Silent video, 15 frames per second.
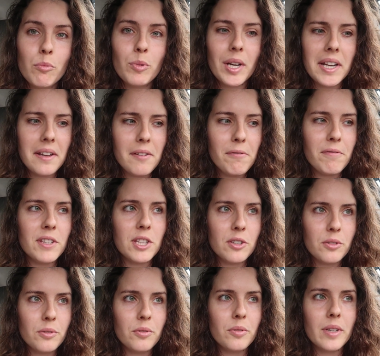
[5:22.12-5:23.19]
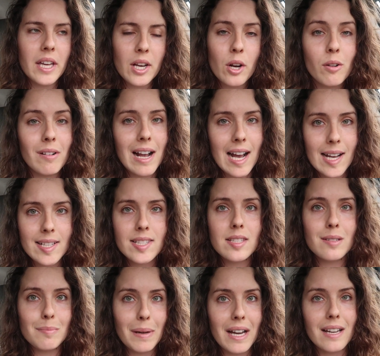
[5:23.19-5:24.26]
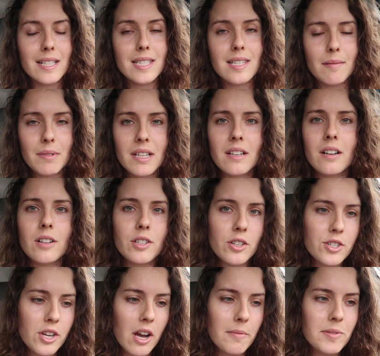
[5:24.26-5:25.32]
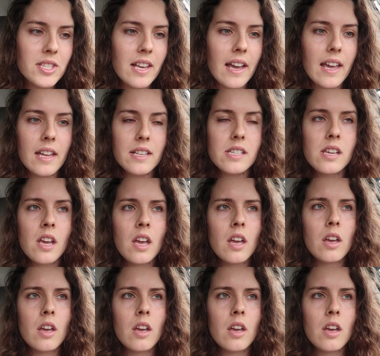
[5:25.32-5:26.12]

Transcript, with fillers: What if you get harassed by someone on your job site